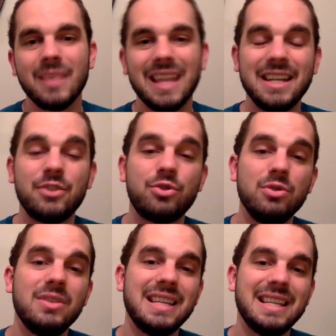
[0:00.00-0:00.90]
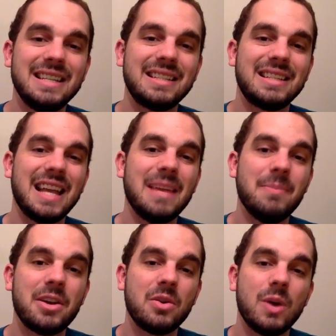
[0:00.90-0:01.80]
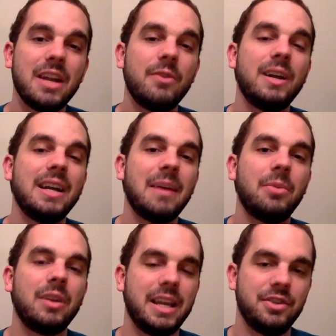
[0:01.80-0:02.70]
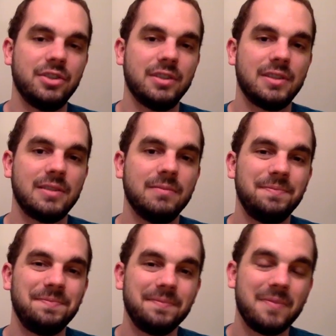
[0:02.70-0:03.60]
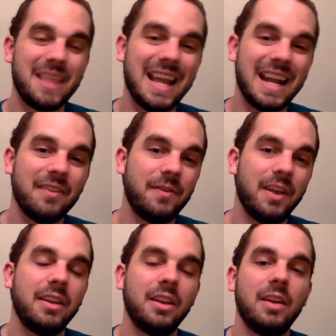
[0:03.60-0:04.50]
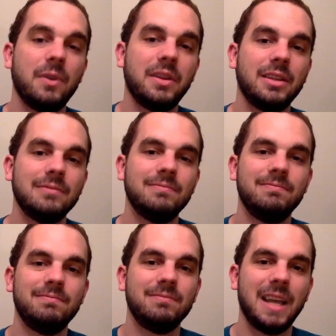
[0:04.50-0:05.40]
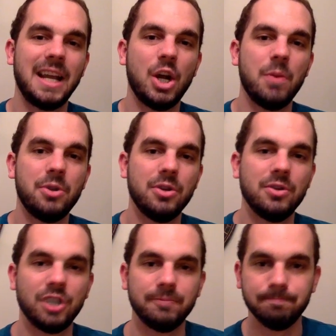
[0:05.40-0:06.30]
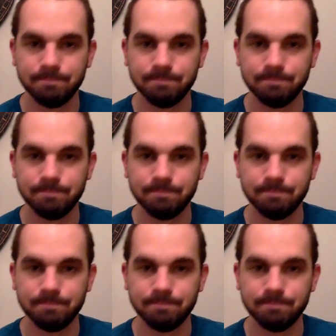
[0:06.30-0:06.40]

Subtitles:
It truly is a better way to write applications, and I fell in love with it, and I hope you do too.